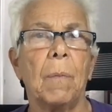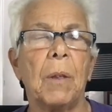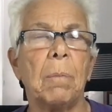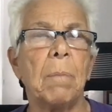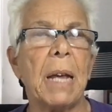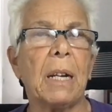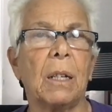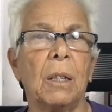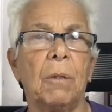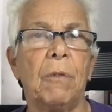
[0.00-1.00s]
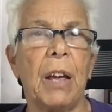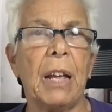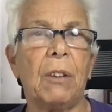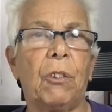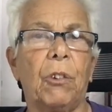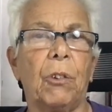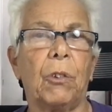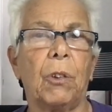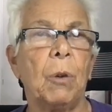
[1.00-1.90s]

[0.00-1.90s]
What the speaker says: that medical advances